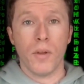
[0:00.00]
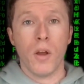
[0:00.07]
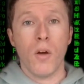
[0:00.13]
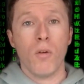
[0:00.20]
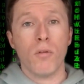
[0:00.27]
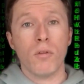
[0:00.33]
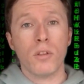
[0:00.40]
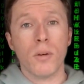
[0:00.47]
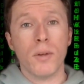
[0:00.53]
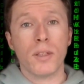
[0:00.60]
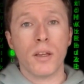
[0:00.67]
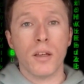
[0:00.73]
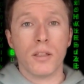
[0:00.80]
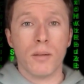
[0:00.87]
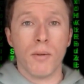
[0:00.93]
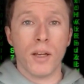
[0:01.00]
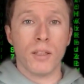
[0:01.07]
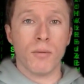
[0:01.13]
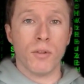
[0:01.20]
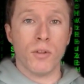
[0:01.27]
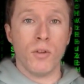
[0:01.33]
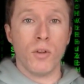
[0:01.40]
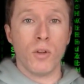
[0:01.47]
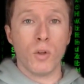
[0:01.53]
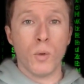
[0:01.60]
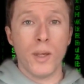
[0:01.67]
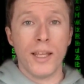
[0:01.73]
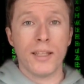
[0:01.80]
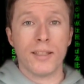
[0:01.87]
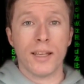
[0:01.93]
Also, it's customizable, so you can tweak
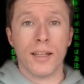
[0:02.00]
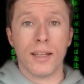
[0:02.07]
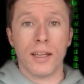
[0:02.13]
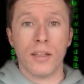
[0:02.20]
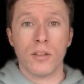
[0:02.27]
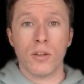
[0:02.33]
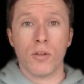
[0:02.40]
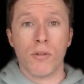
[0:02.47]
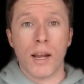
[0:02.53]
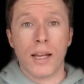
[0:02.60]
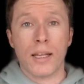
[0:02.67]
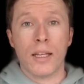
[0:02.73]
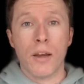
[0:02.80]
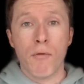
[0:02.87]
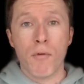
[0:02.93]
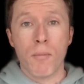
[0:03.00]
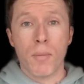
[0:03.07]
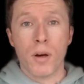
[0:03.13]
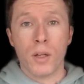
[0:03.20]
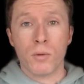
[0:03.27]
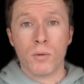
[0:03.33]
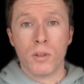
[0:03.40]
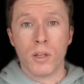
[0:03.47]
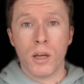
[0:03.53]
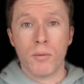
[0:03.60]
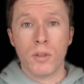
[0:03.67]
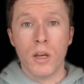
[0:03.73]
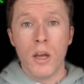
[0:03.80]
its settings to crack different password types